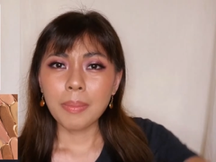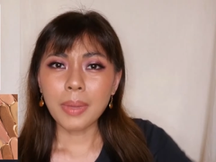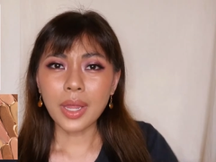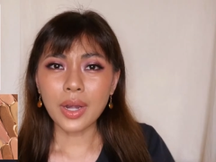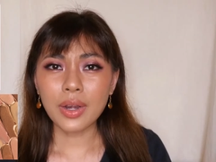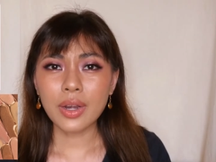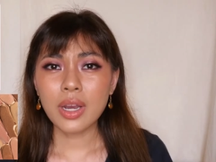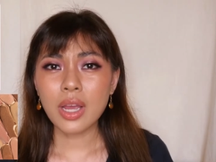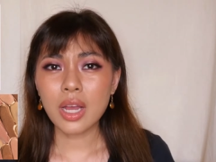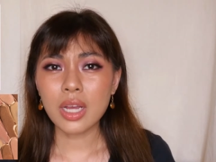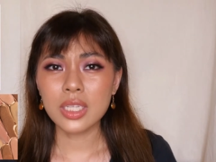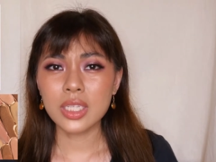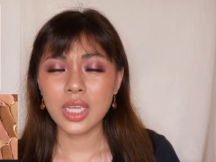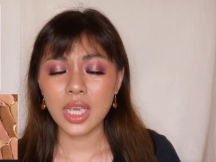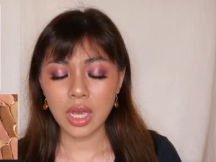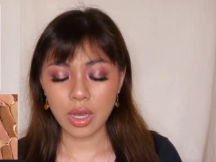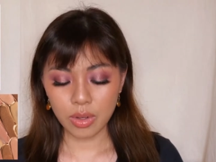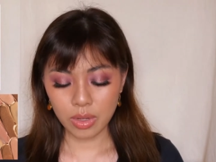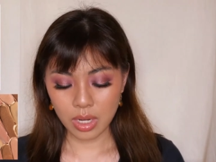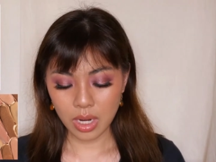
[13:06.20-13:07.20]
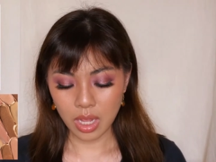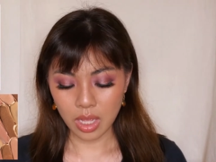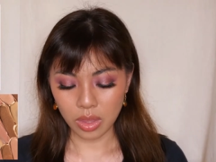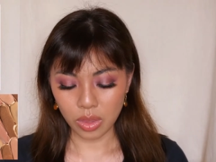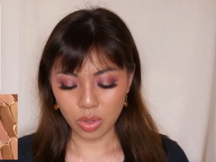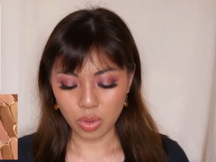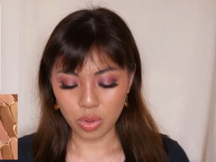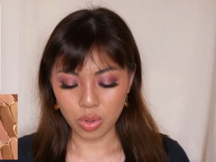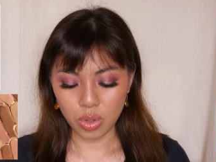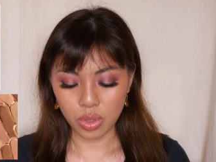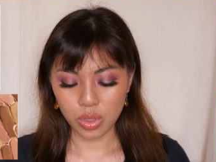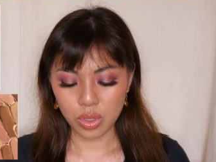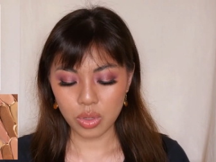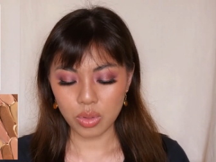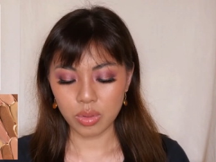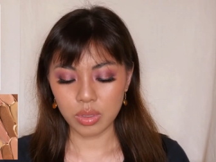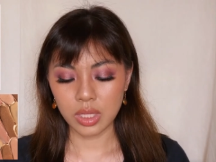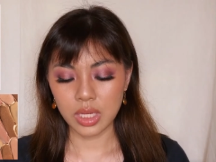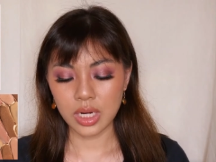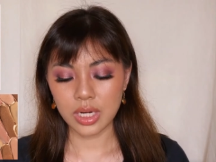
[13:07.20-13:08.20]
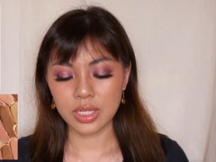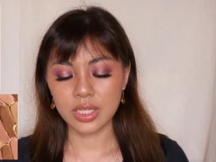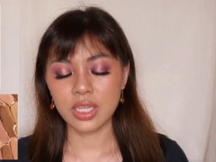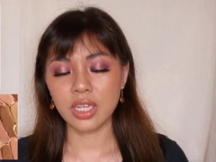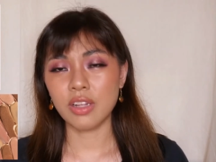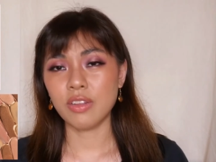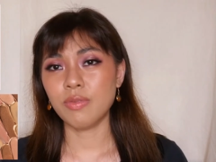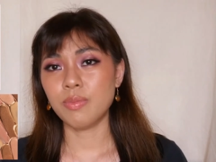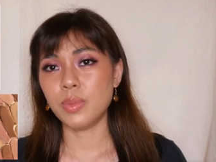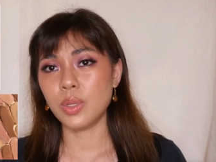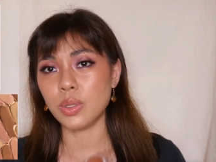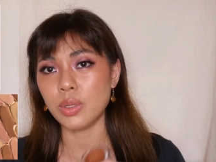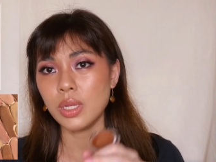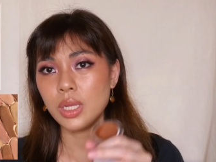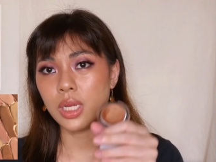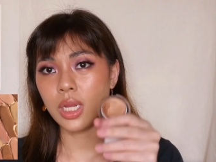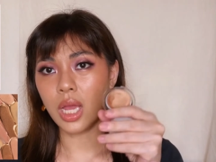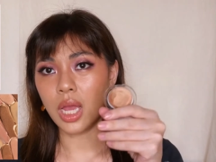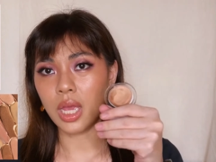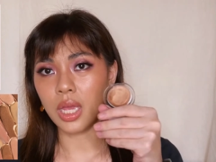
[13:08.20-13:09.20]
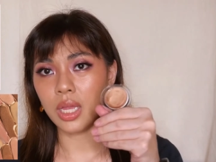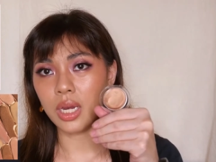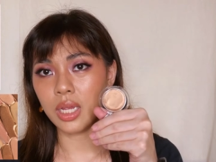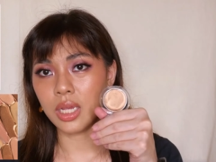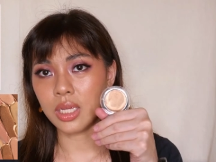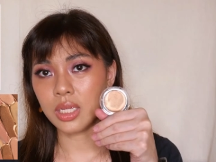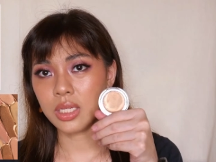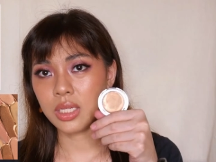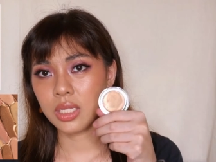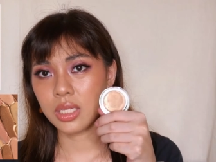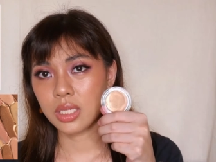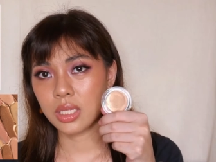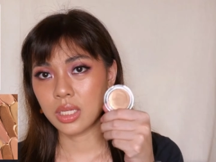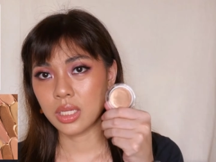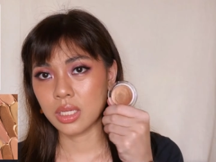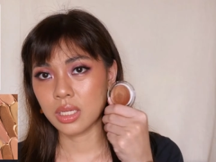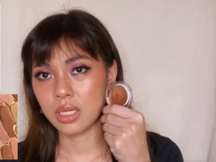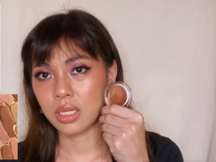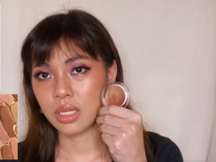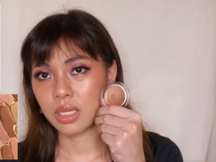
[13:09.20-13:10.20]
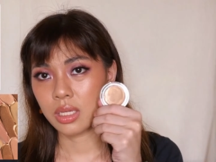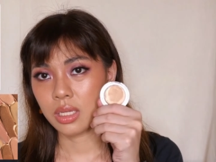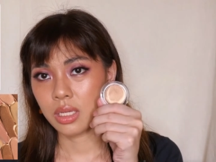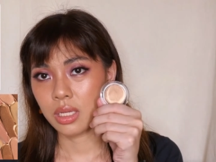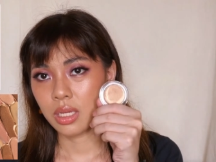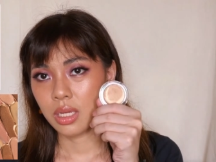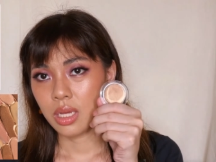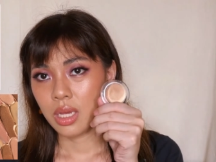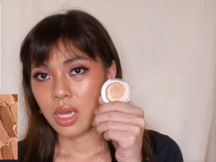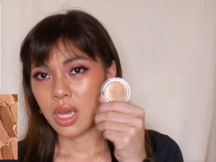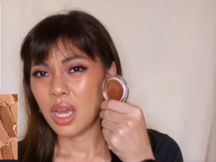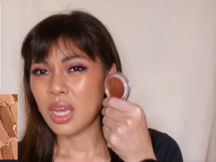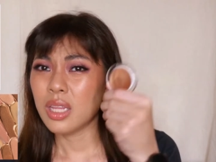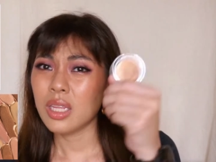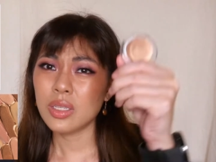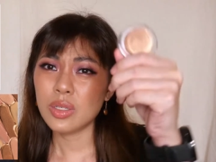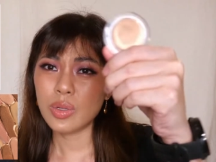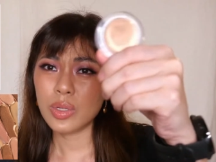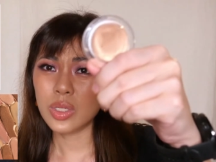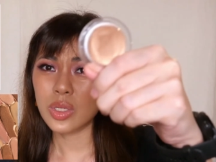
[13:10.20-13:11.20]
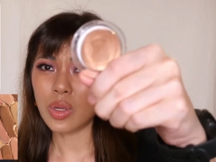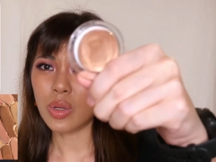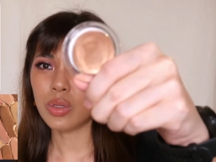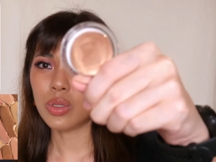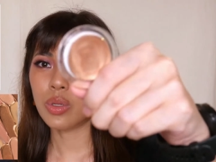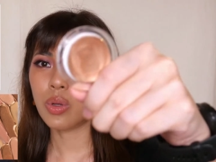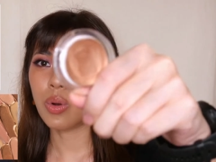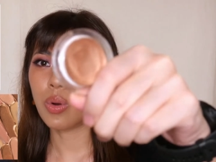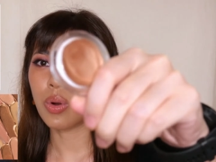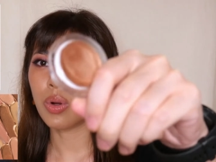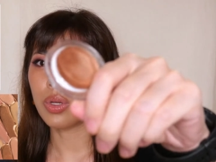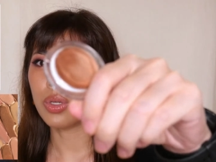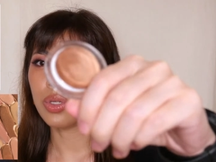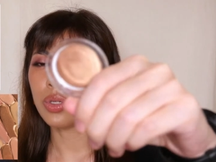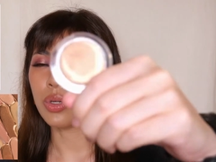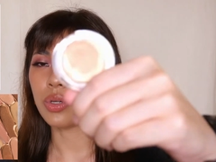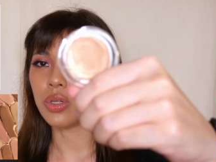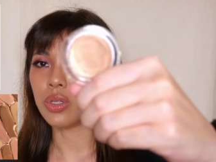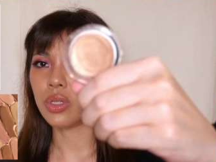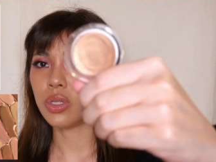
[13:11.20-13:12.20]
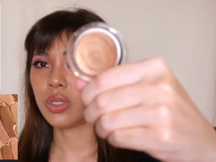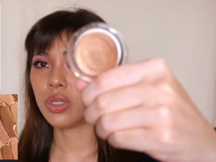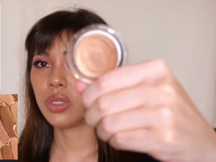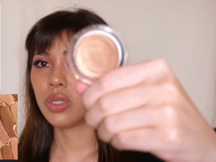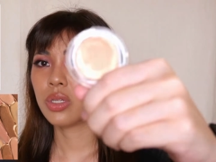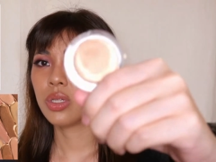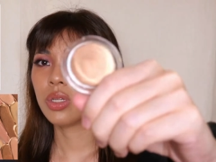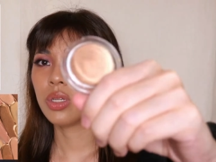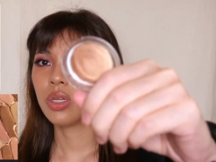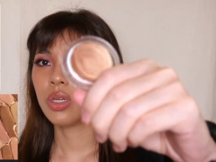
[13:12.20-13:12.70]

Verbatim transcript: Meron na kasi ako neto, yung Dear Self Beauty na iris. And this one's also gorgeous.